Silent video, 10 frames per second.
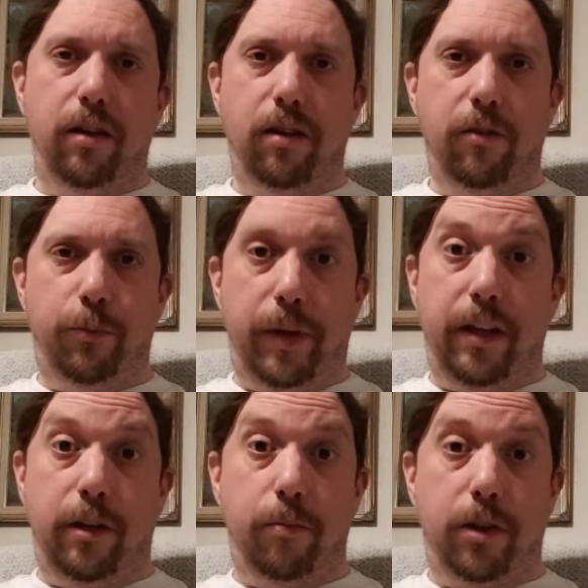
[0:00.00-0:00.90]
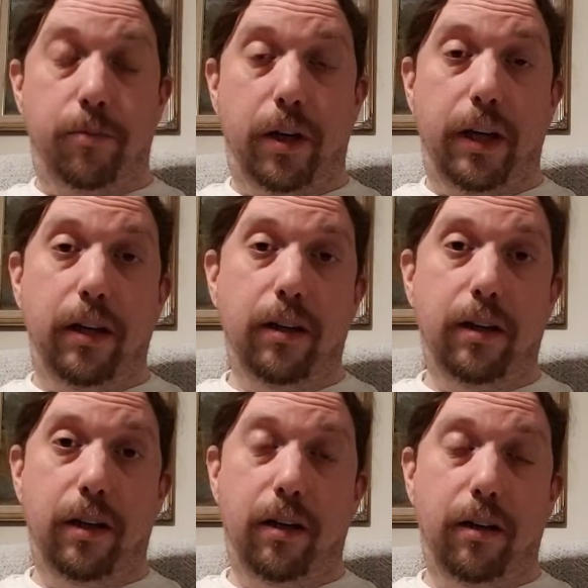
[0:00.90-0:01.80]
I can't spend this much money,
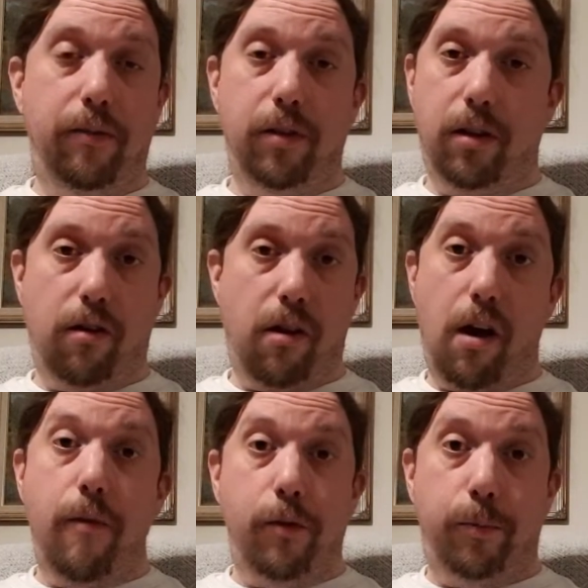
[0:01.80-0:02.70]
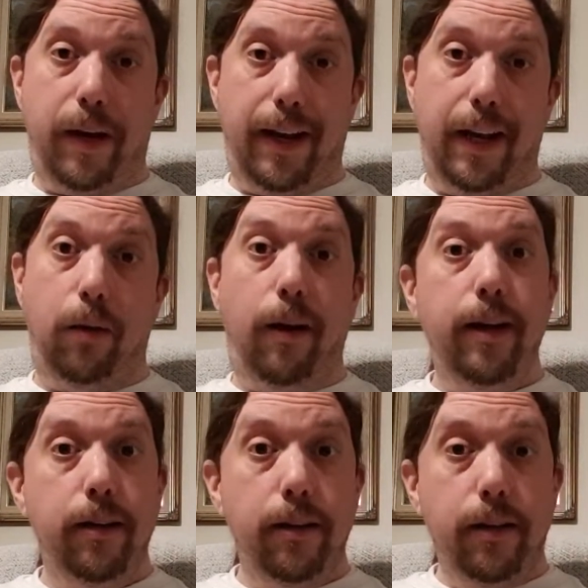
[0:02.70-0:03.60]
even though I overspent anyway.
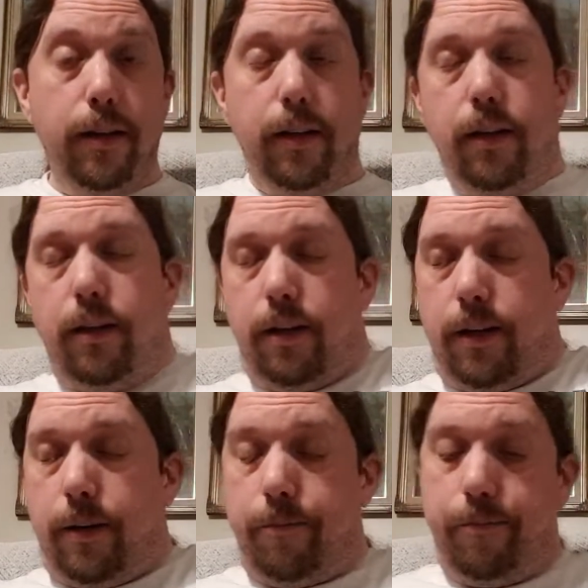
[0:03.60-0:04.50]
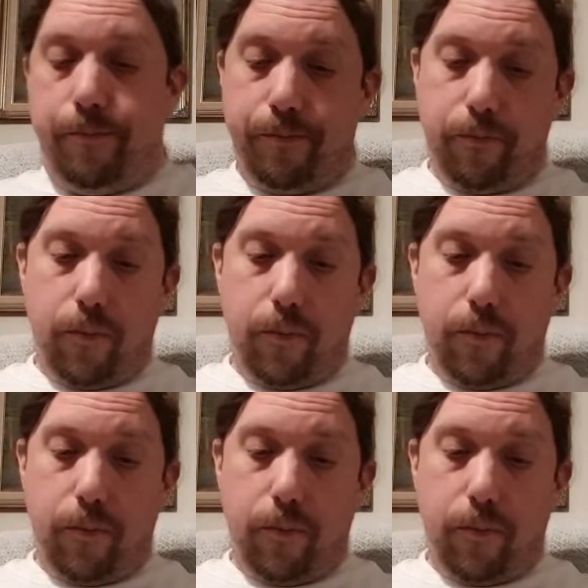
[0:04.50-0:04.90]
And